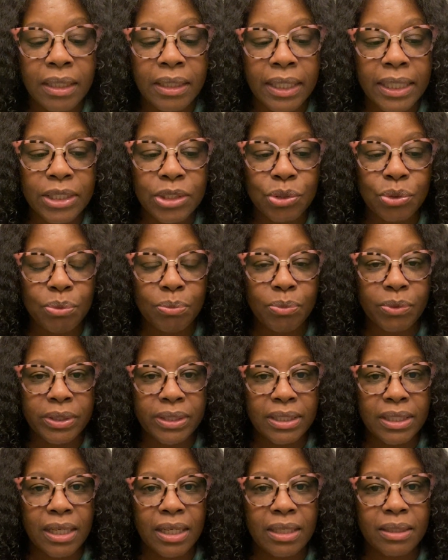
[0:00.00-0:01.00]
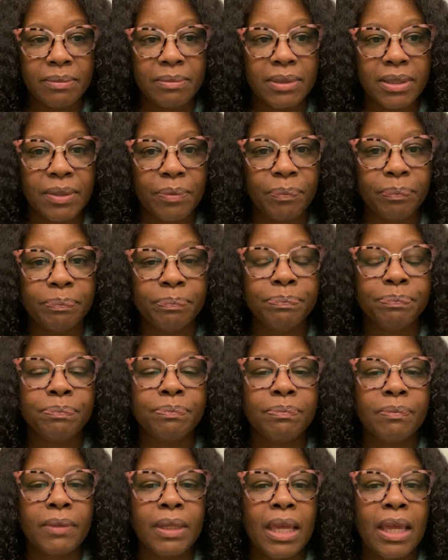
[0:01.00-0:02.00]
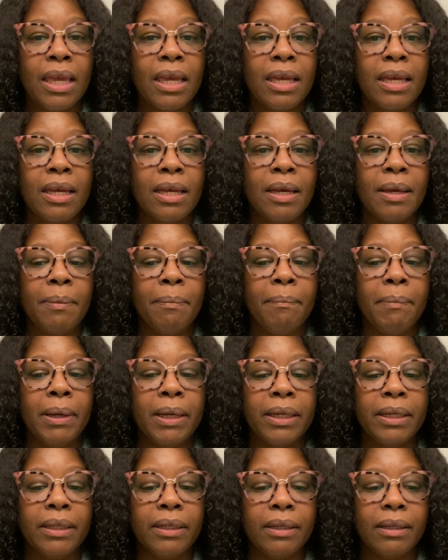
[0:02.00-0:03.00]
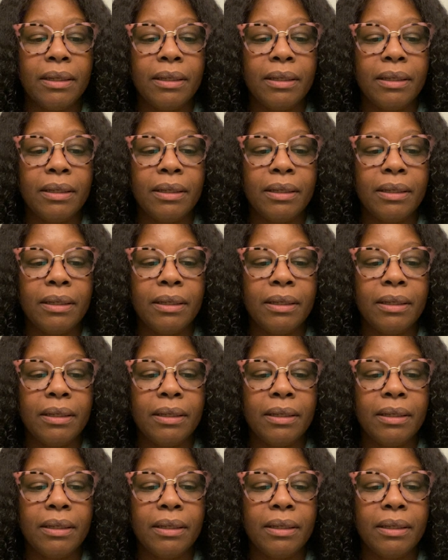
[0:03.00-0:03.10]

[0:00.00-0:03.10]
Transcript: like 2 more times. But